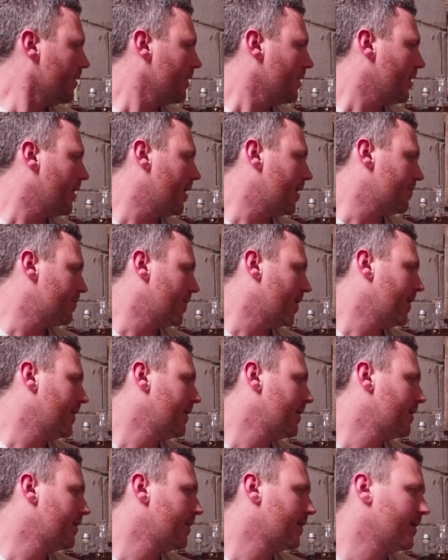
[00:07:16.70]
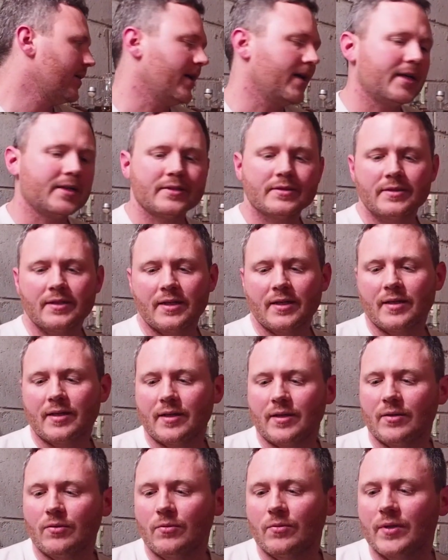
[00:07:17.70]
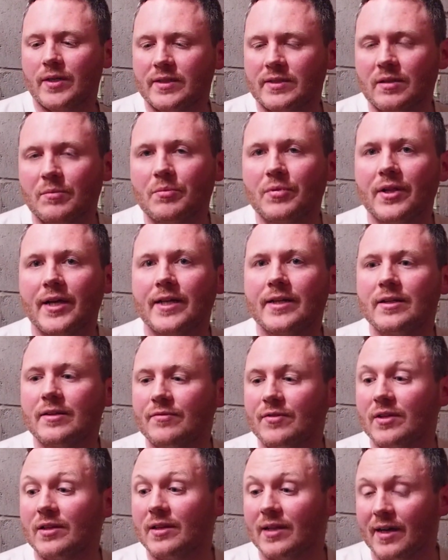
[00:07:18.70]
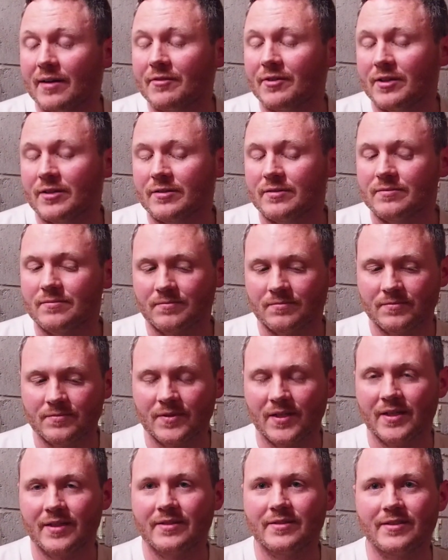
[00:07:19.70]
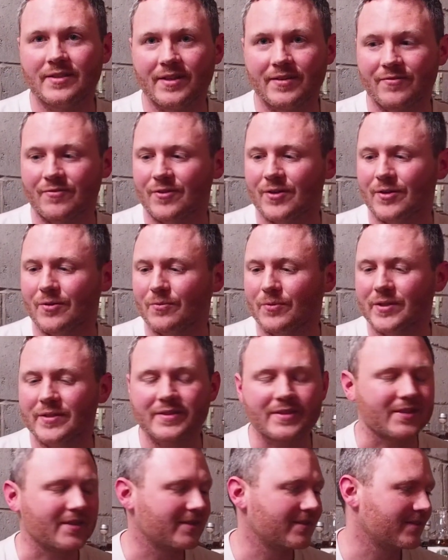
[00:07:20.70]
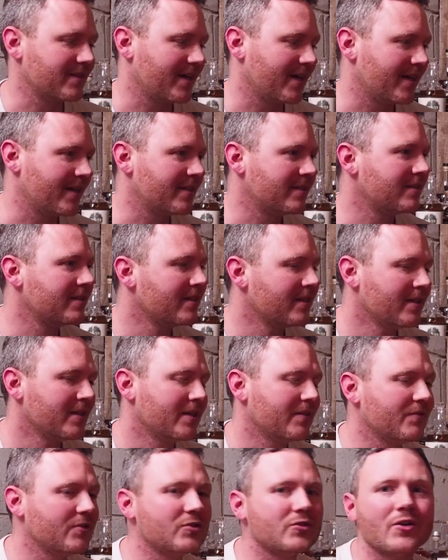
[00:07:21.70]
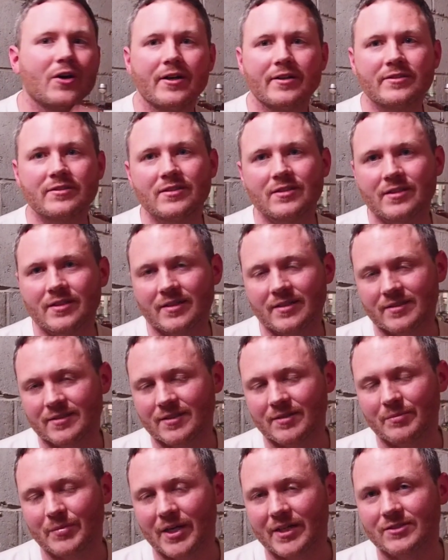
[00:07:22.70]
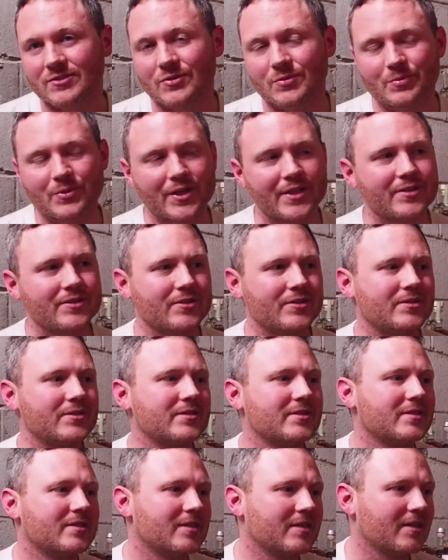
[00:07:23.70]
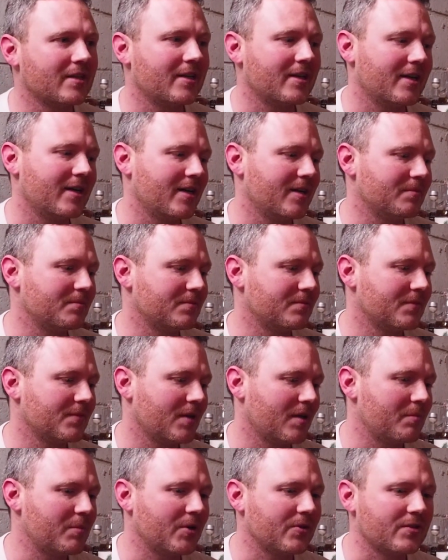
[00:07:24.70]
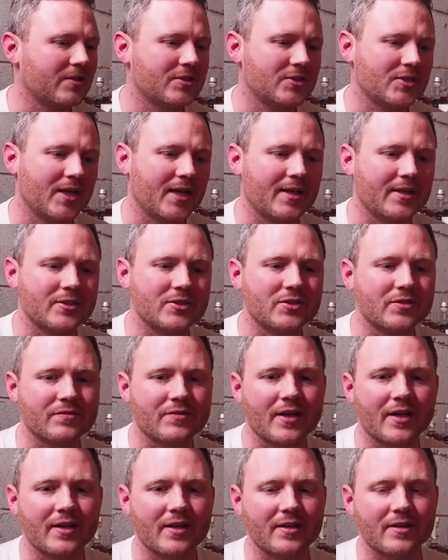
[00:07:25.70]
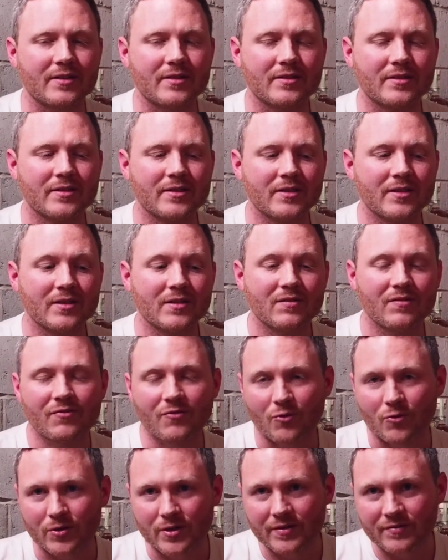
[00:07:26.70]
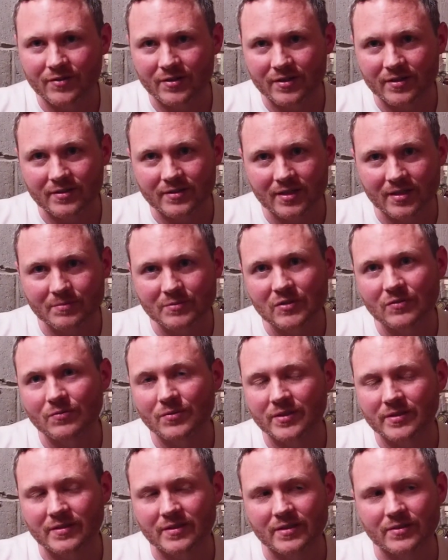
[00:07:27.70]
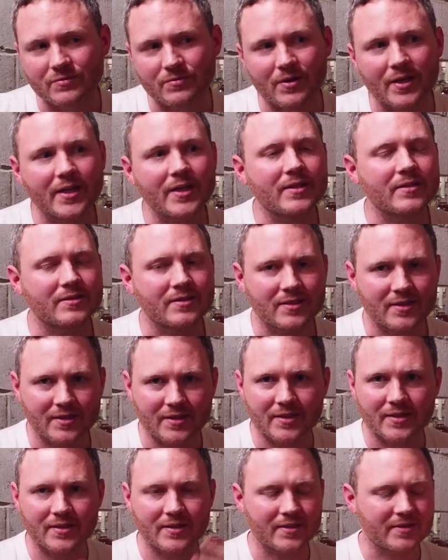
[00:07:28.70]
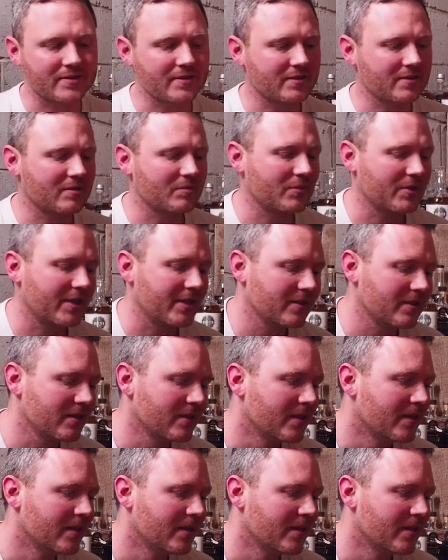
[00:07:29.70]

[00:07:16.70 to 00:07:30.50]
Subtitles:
And is a blend of 11 different whiskeys. And if you talk to master blenders about the challenge of getting 4 different types of whiskeys right in a consistent blend,